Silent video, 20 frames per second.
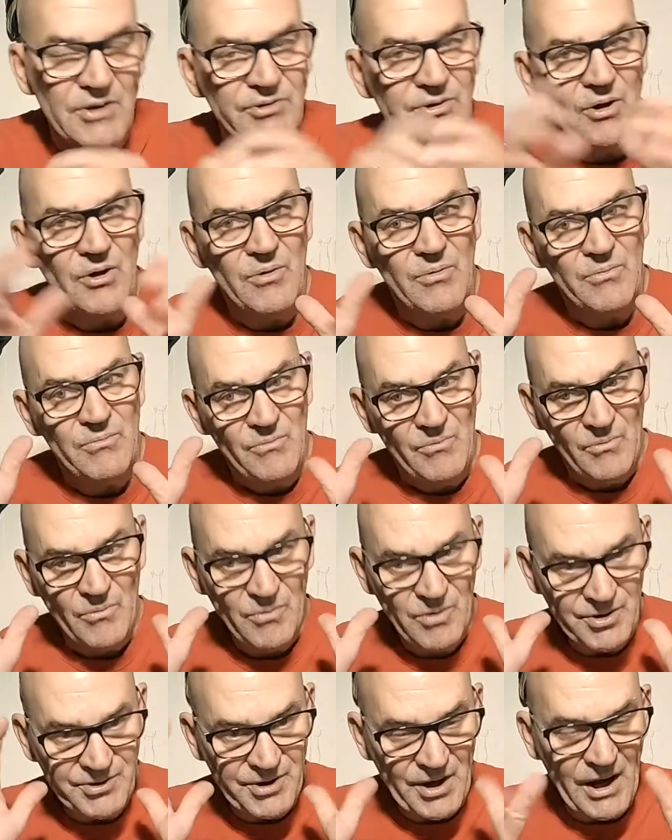So
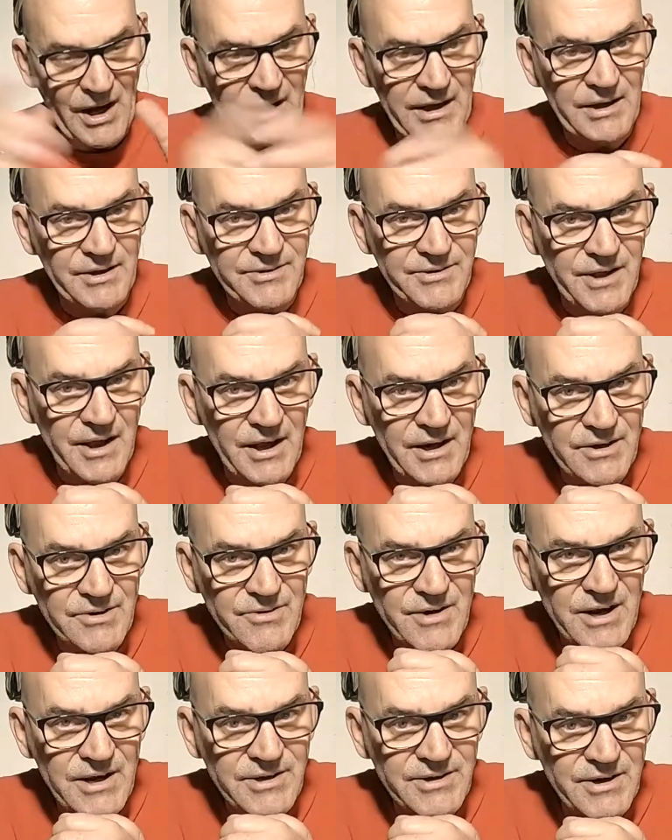we're talking 10
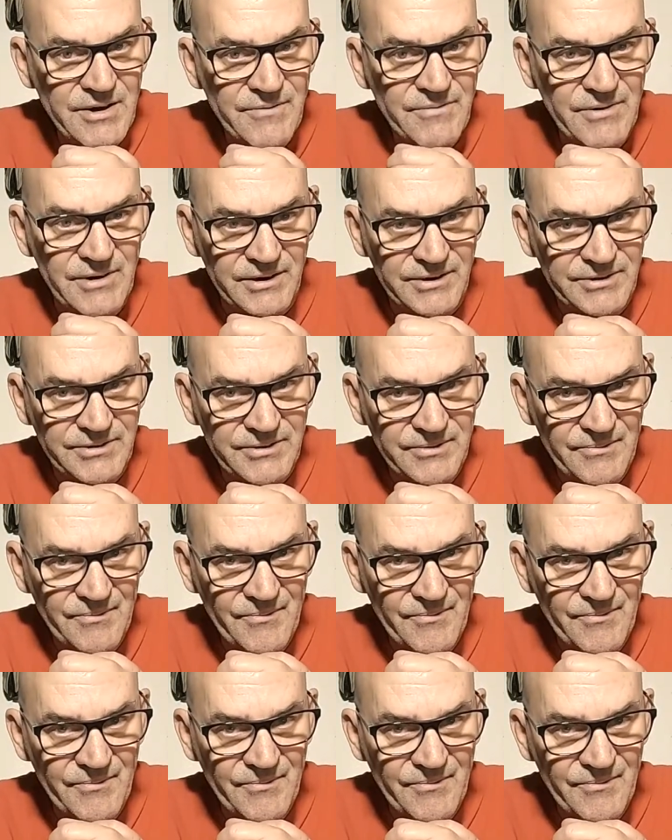grain difference.